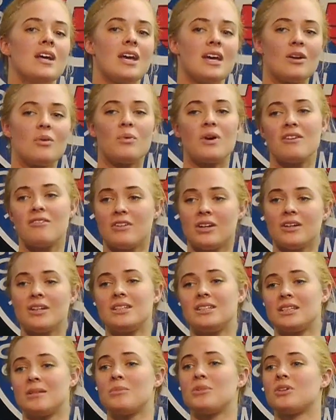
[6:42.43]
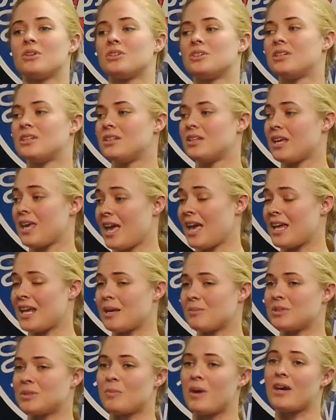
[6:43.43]
in a way very similar to the
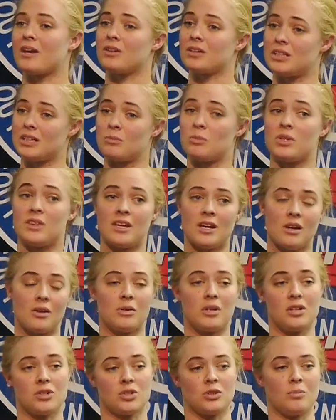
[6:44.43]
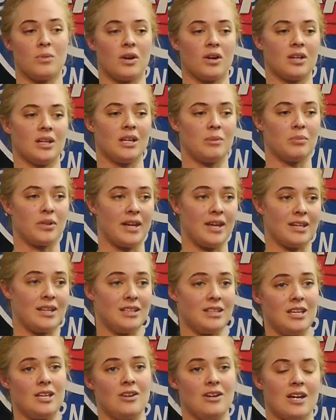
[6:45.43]
Can-Am Spyder did with their initial marketing plan
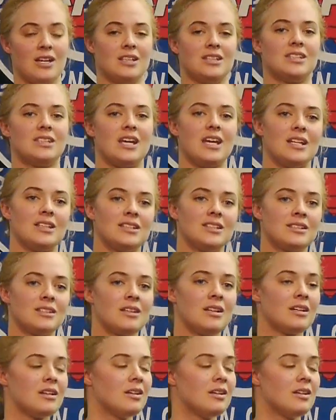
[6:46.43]
in the United States.